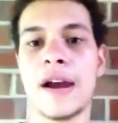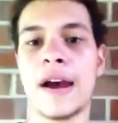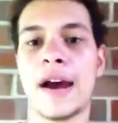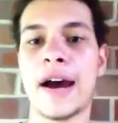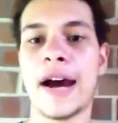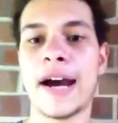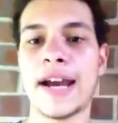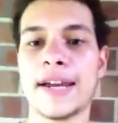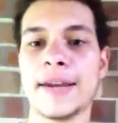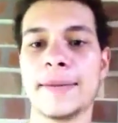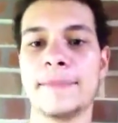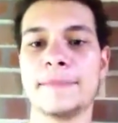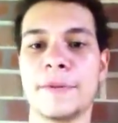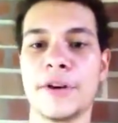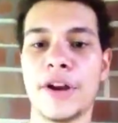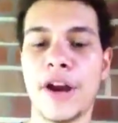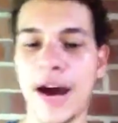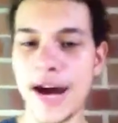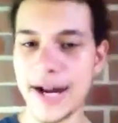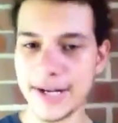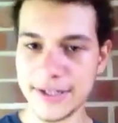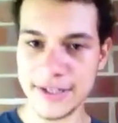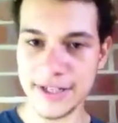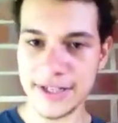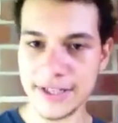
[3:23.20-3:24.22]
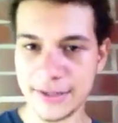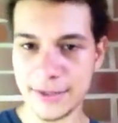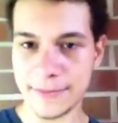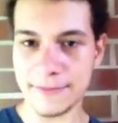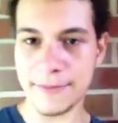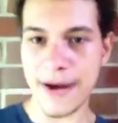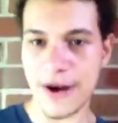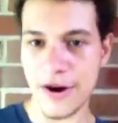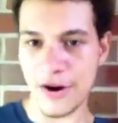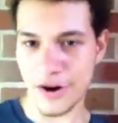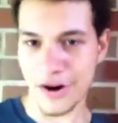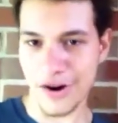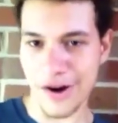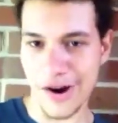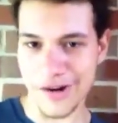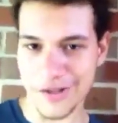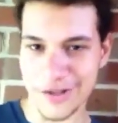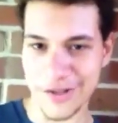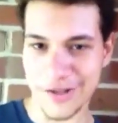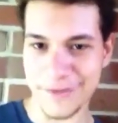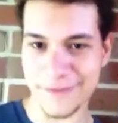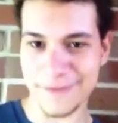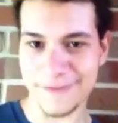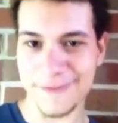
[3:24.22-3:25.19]
I'm not in the
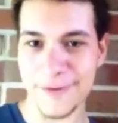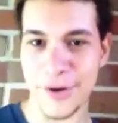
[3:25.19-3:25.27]
paracosm.